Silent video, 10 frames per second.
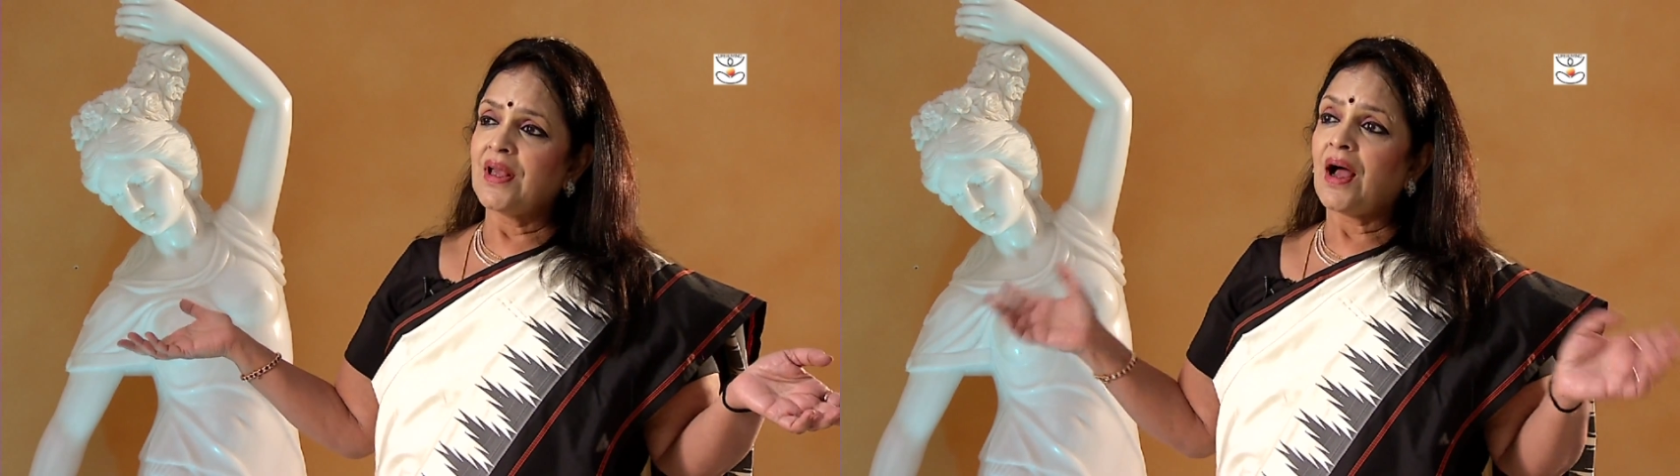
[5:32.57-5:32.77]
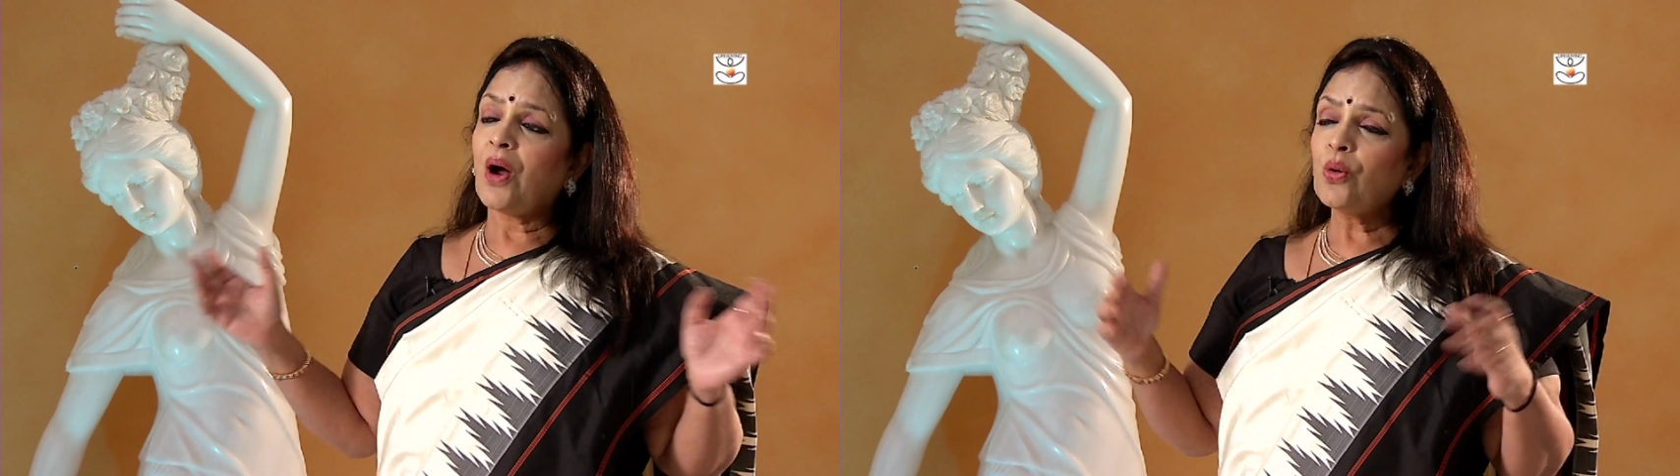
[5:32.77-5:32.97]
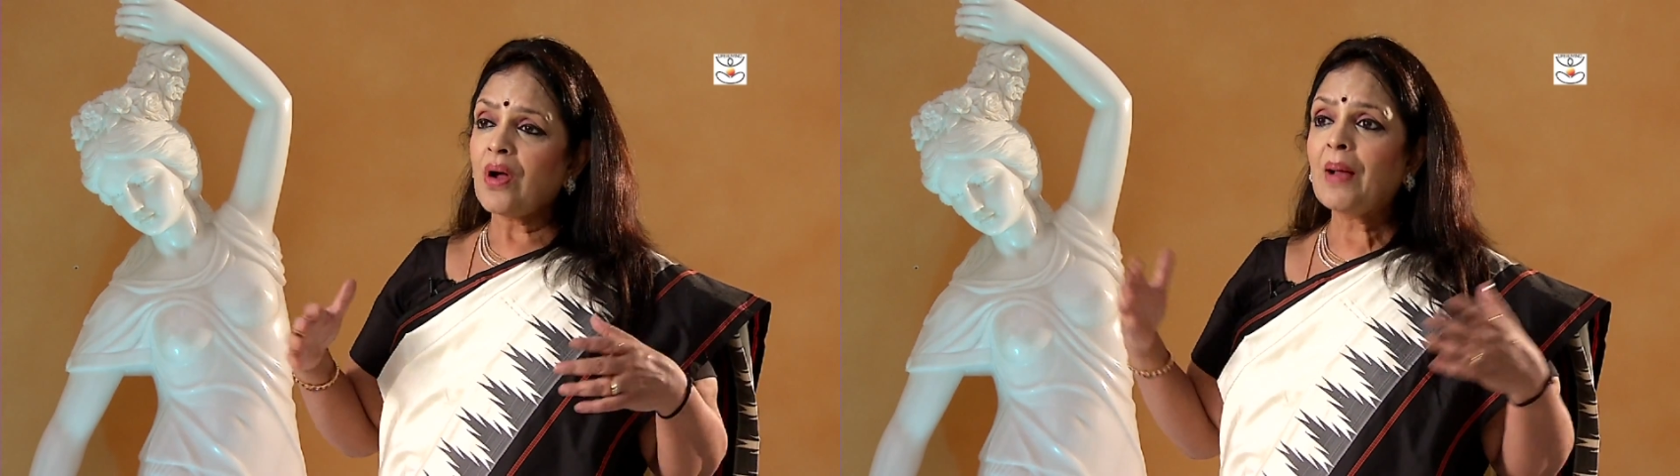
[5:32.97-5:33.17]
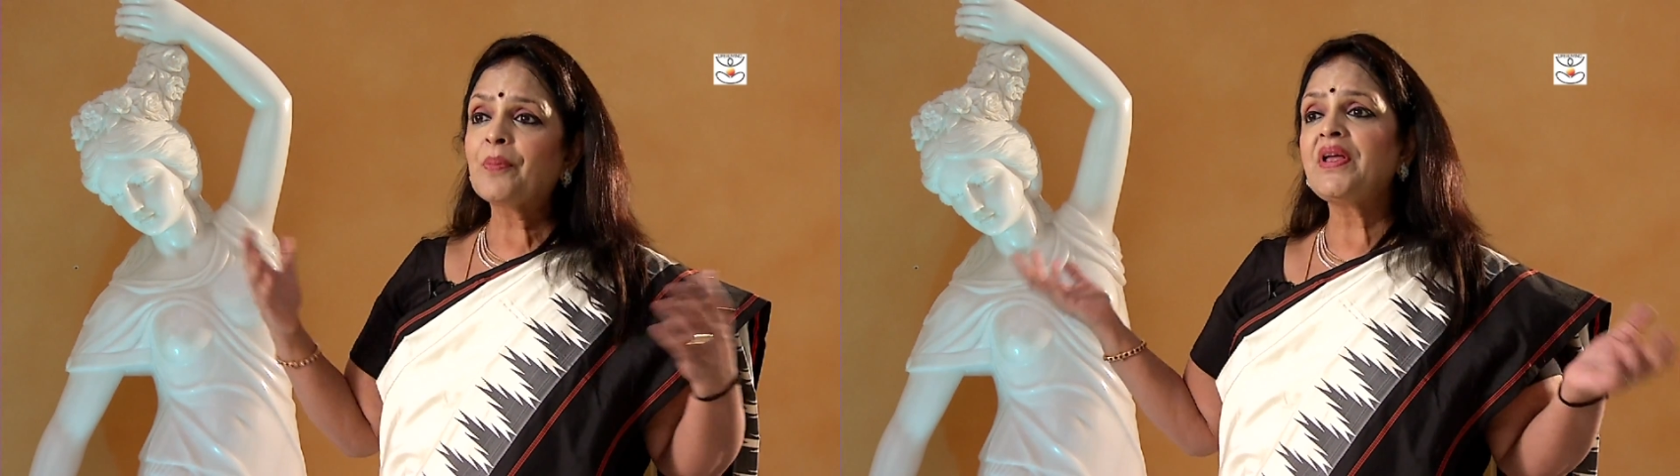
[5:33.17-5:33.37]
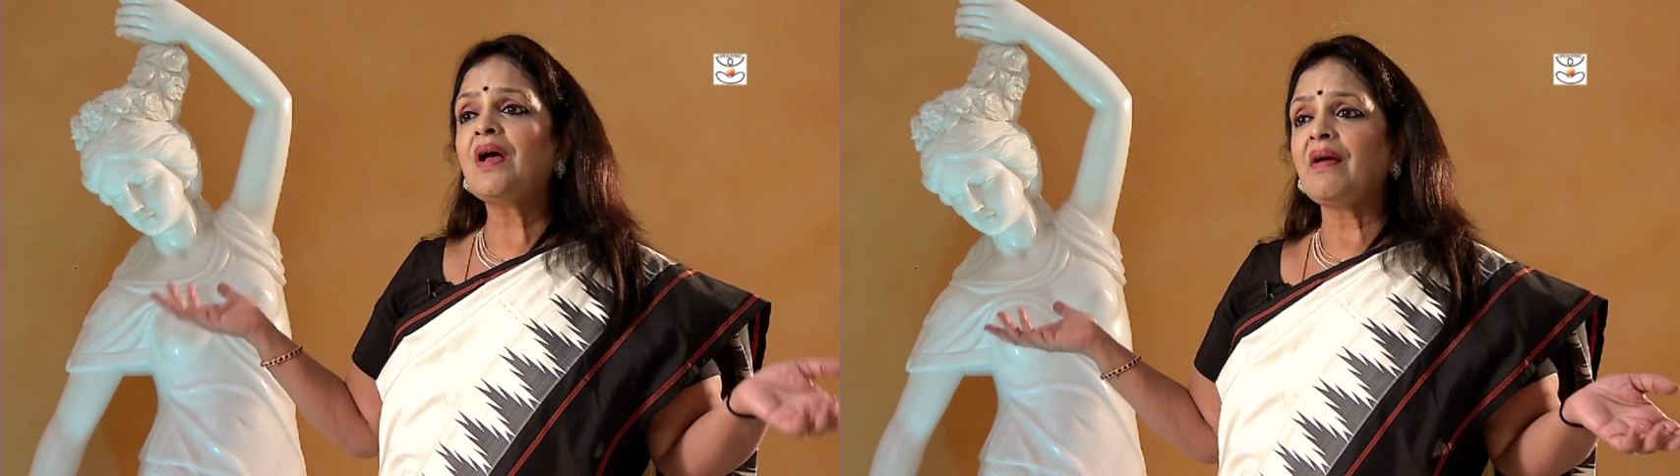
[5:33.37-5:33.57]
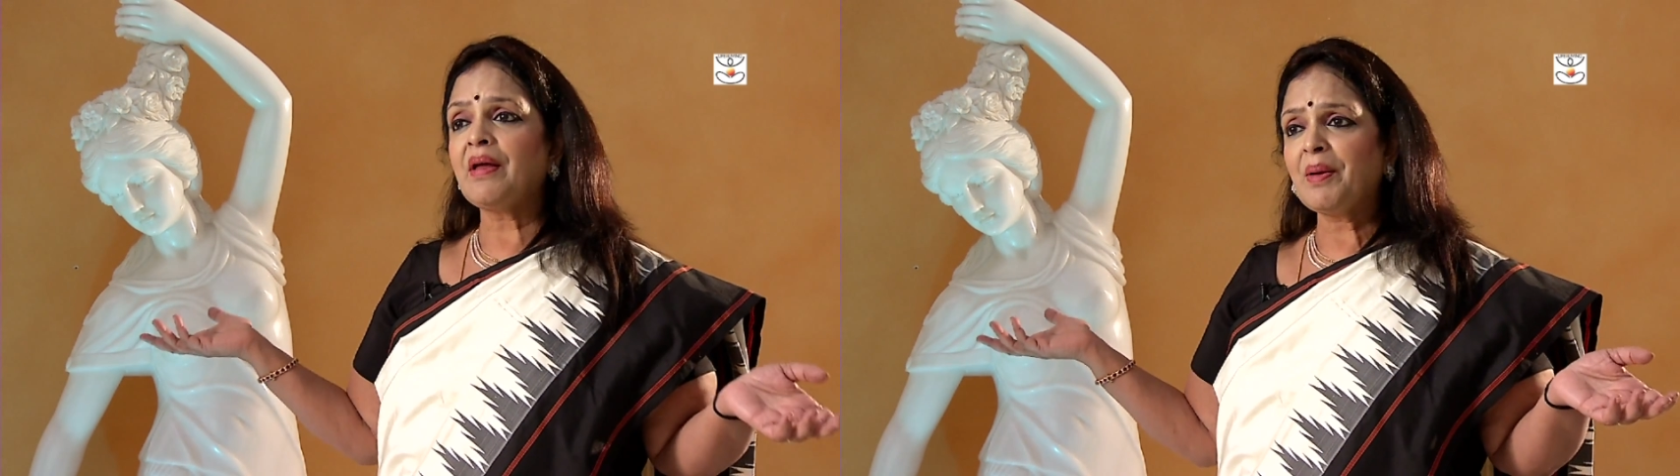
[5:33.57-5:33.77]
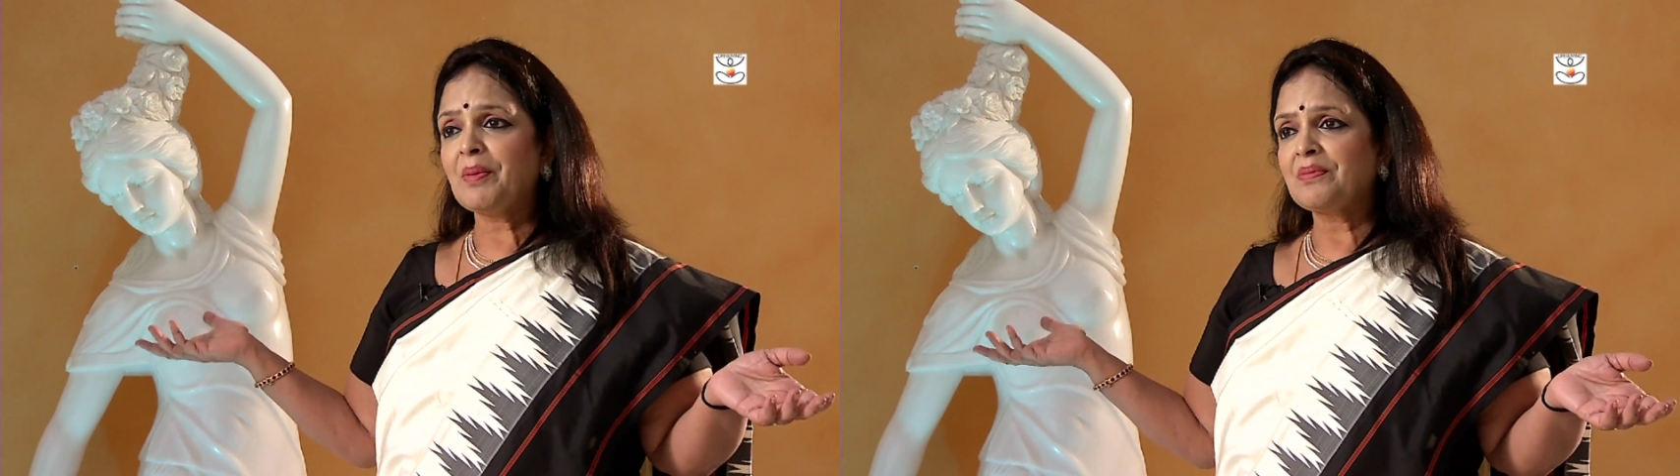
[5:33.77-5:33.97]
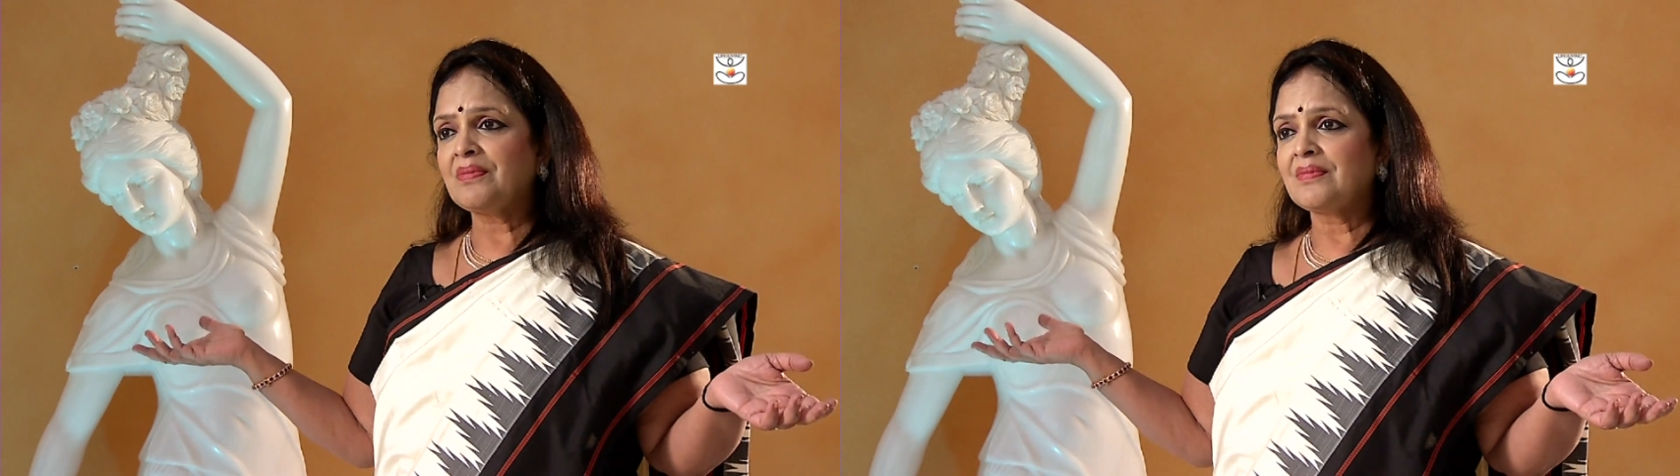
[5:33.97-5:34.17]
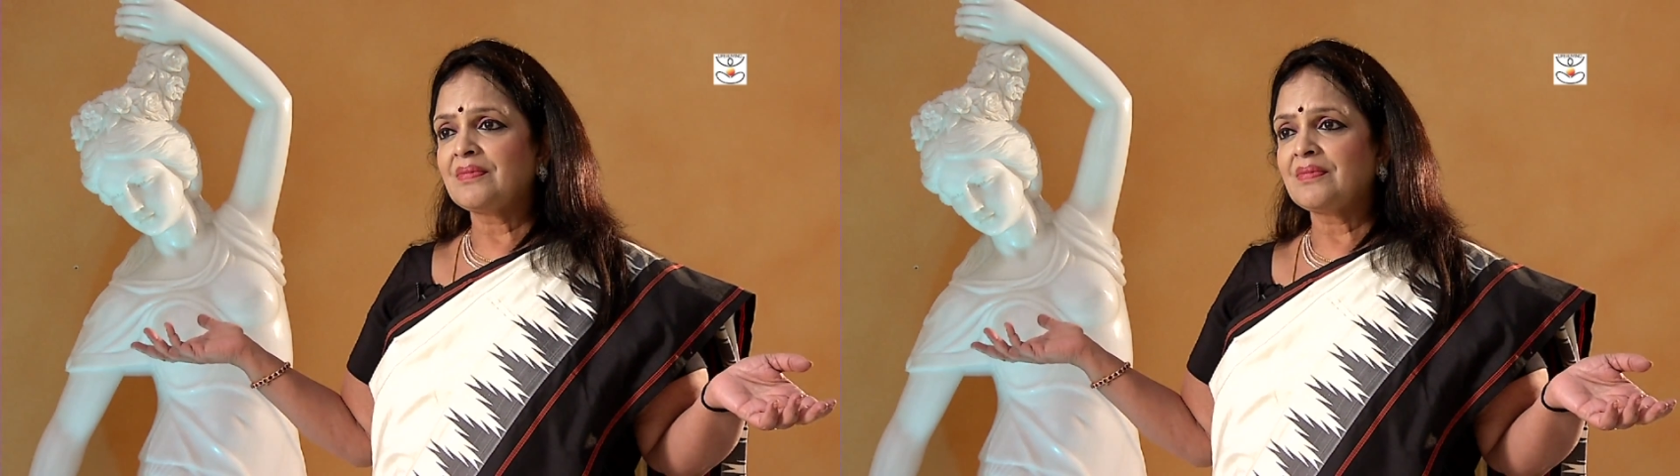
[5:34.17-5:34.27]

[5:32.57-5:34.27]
how happy I am.